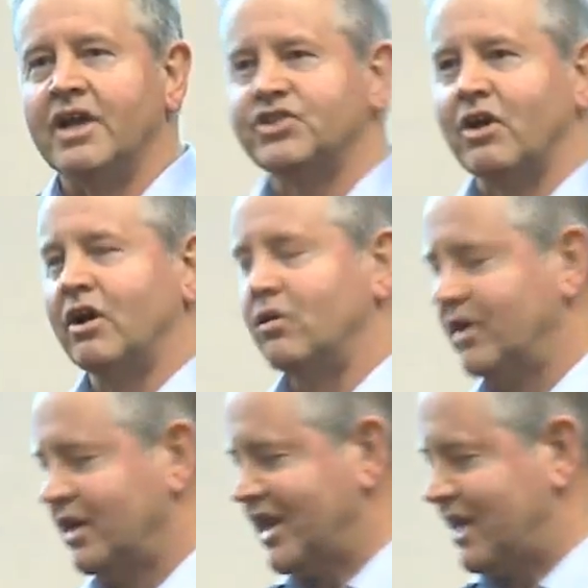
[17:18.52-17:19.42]
And
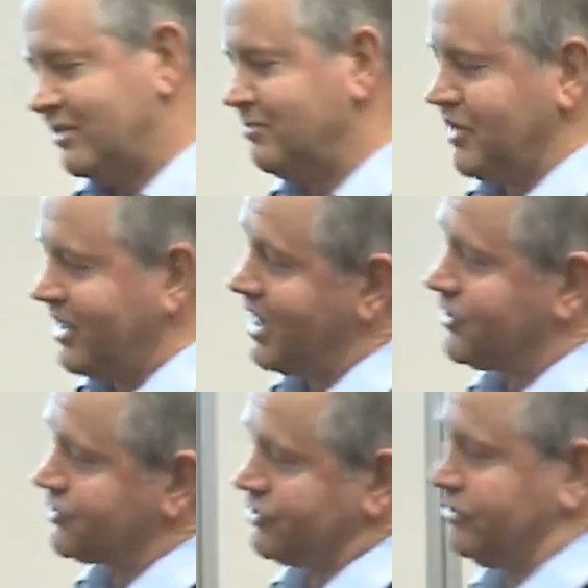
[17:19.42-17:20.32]
so that
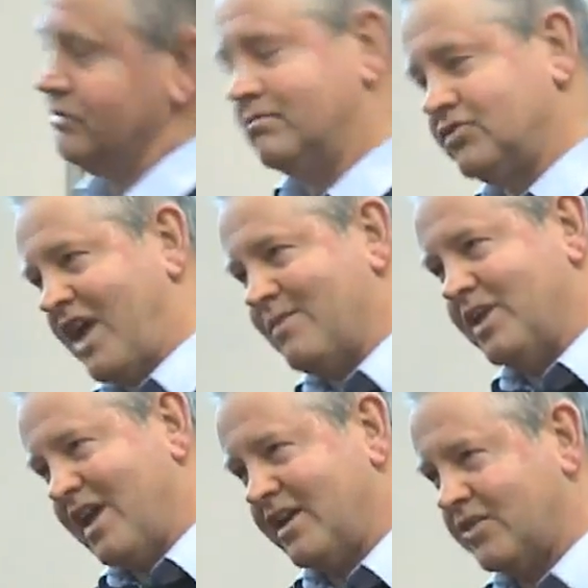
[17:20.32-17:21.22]
began to
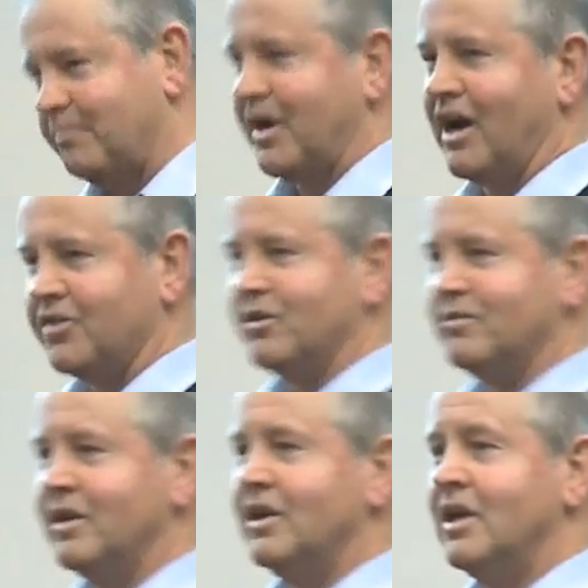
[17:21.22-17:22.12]
take me down another path
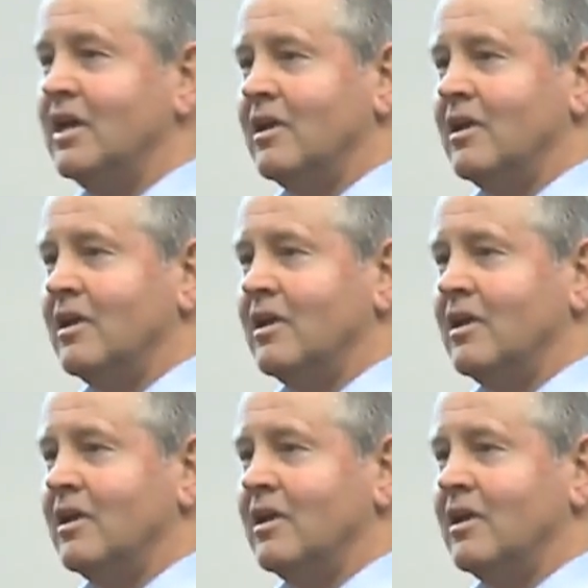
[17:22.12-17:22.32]
and